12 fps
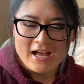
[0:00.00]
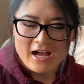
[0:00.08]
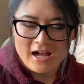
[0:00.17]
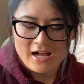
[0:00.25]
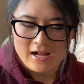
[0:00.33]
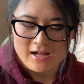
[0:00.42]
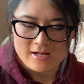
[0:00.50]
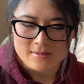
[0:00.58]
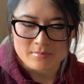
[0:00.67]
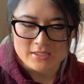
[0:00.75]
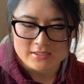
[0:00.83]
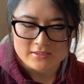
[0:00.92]

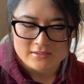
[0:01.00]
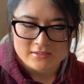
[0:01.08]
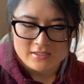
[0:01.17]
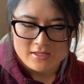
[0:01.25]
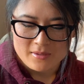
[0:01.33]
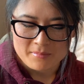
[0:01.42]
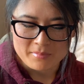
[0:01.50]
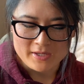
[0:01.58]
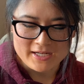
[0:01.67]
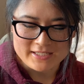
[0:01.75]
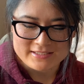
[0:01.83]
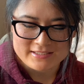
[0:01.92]

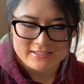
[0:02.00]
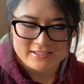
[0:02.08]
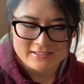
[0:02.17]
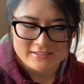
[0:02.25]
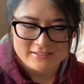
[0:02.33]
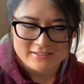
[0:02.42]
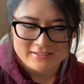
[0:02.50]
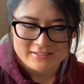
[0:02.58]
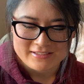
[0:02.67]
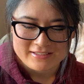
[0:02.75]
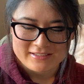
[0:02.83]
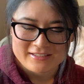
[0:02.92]
But
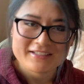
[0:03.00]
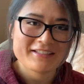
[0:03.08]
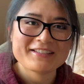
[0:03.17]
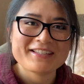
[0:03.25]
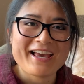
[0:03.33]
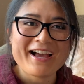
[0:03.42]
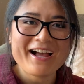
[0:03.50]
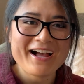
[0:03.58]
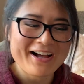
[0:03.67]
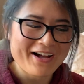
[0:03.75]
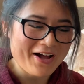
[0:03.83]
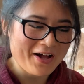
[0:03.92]

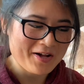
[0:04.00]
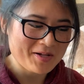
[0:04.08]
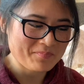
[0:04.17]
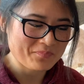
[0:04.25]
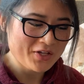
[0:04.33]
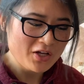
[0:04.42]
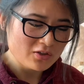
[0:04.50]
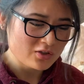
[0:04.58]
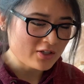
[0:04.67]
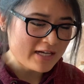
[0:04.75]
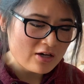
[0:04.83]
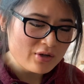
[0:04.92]
yeah,
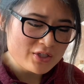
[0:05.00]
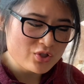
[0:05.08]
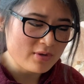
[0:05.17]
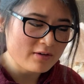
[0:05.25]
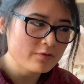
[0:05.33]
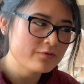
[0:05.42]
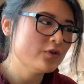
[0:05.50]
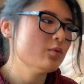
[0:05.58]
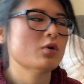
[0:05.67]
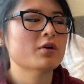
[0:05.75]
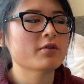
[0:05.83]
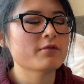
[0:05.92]
look out, I do have a few
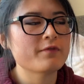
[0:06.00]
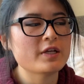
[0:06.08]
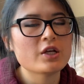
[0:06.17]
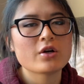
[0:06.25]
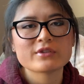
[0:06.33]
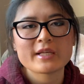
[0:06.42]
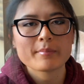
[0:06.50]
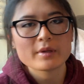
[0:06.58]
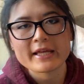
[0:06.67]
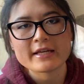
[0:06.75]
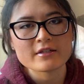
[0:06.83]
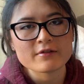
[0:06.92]
more videos I
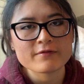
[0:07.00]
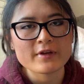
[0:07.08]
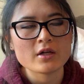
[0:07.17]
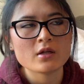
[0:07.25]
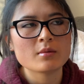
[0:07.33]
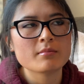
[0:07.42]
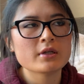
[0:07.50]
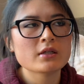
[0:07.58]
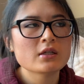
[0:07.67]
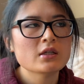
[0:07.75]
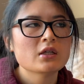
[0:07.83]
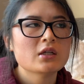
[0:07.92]
plan to film
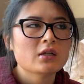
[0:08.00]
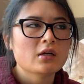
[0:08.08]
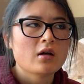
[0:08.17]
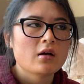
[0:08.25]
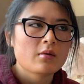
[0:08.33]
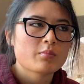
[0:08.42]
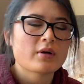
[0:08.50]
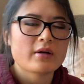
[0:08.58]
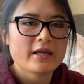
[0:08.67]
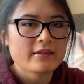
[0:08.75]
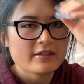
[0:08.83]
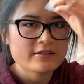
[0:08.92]

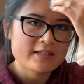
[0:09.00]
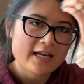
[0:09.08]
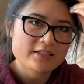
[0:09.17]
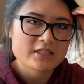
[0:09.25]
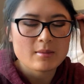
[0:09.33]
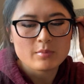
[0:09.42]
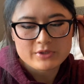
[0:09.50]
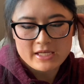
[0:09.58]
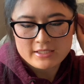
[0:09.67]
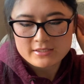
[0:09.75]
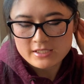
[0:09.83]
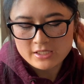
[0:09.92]
in these next couple
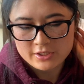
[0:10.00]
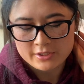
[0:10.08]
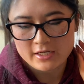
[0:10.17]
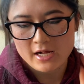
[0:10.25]
days here.